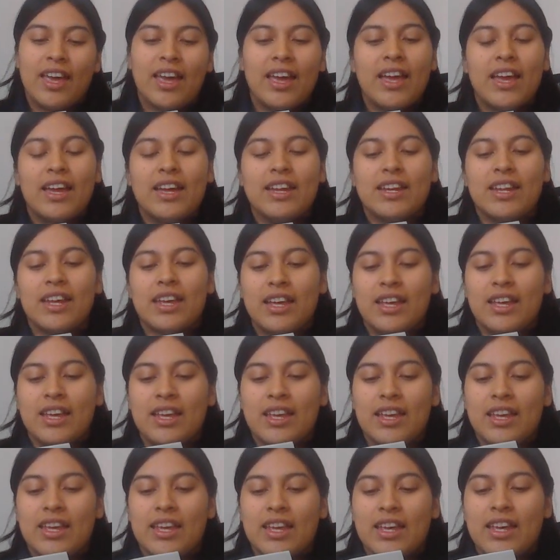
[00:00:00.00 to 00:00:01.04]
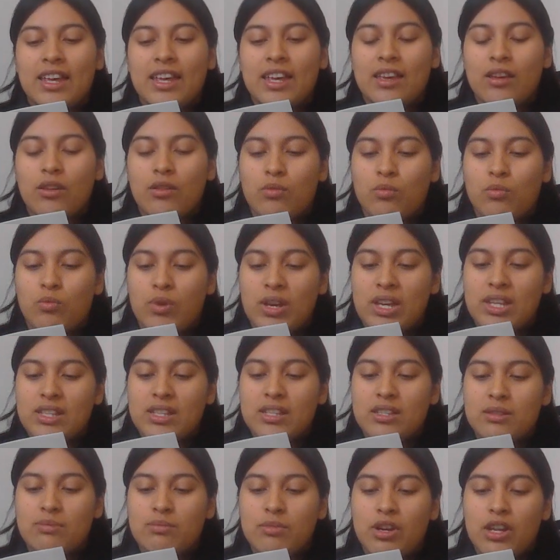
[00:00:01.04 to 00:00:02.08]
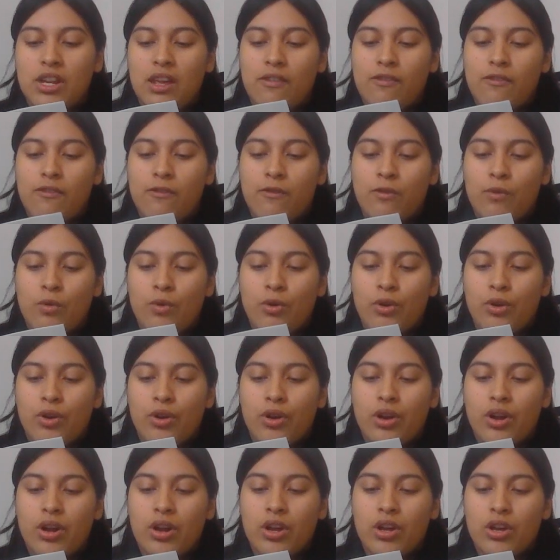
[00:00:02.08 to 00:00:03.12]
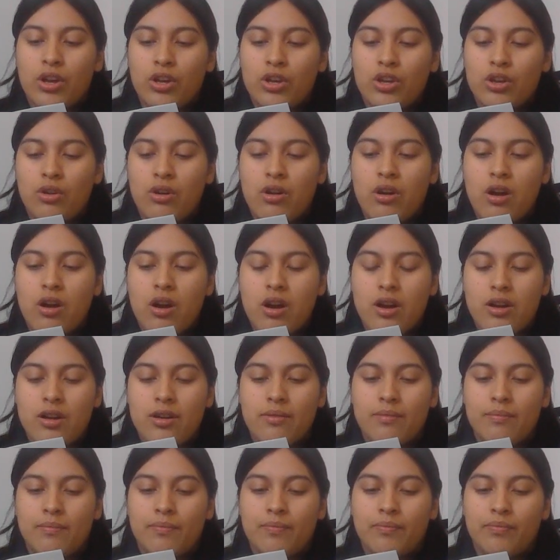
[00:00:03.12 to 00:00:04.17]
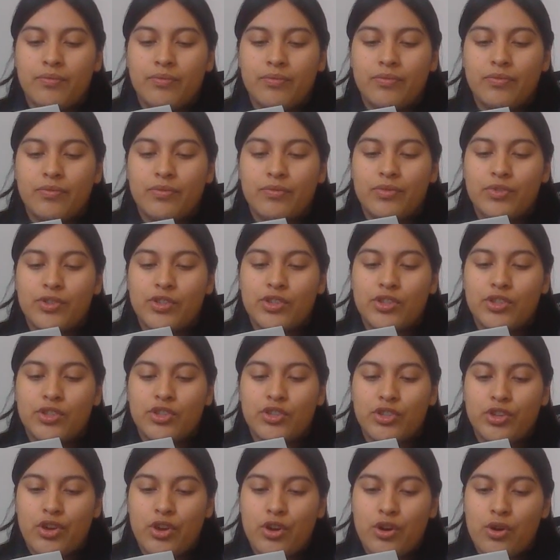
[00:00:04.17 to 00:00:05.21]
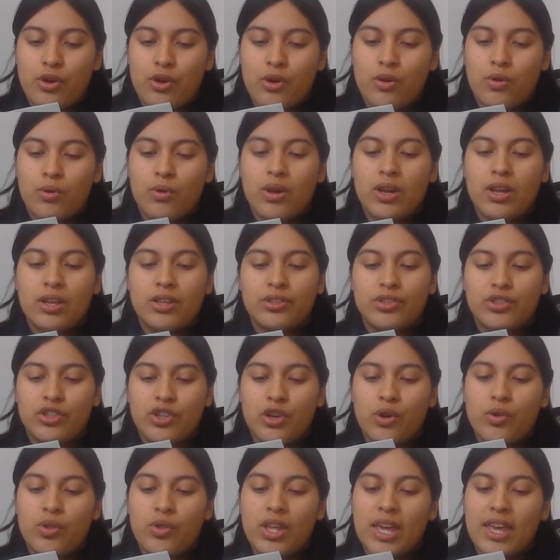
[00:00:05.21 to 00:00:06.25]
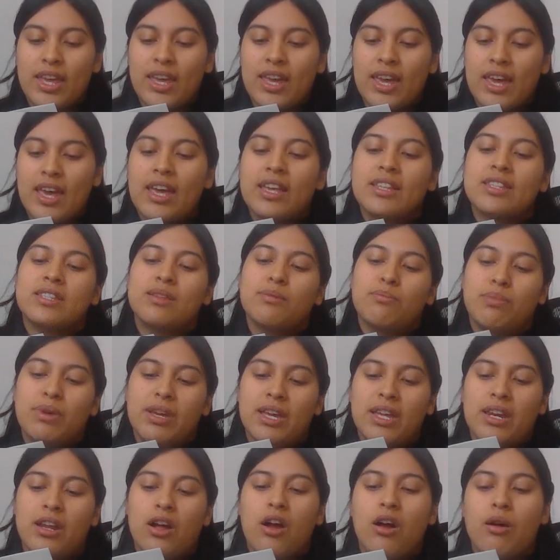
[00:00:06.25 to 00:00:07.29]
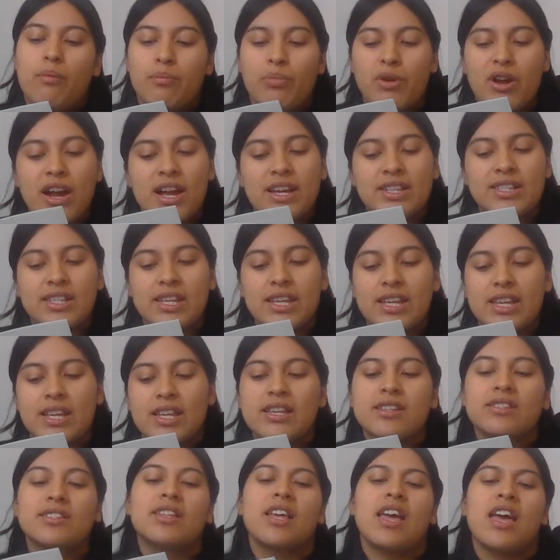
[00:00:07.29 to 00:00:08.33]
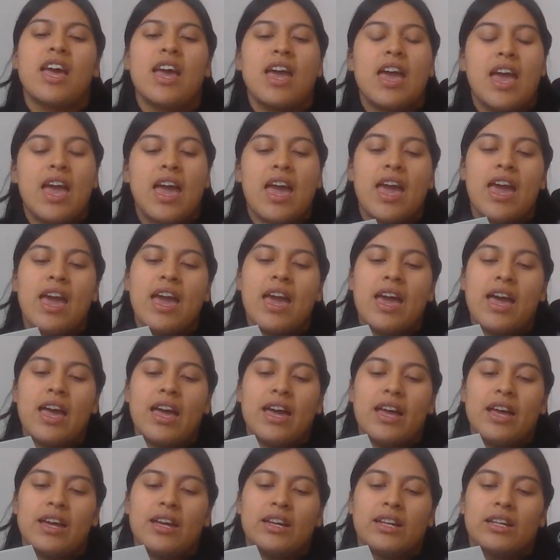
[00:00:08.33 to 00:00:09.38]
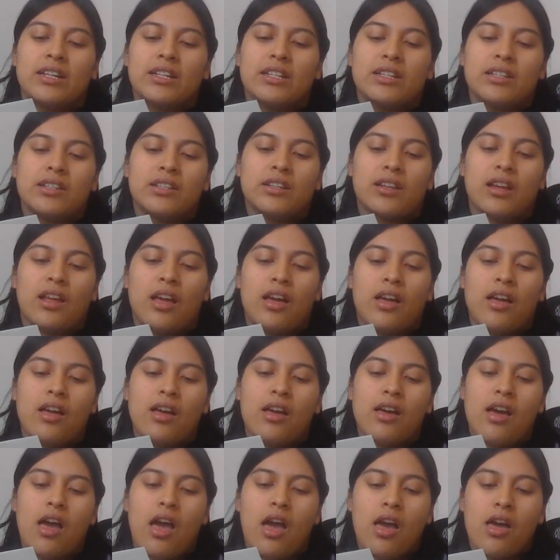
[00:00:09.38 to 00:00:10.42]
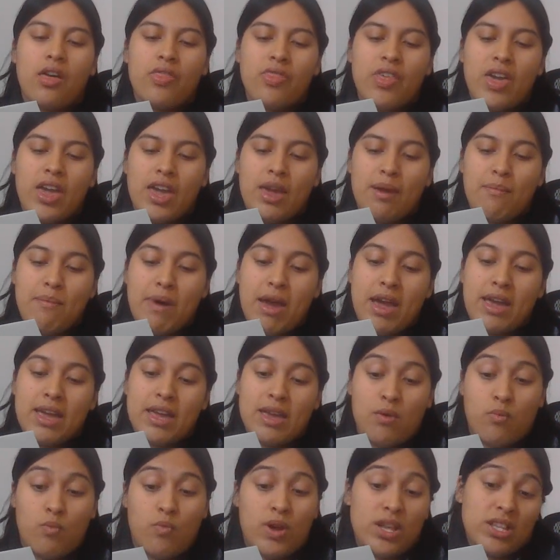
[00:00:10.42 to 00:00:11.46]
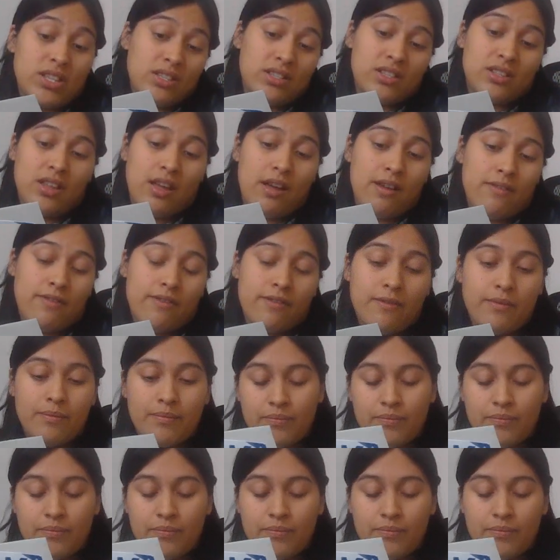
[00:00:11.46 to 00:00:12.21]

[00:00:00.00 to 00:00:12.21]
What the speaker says: And it raises money for your heart. So they get to bid on prizes and they might win stuff.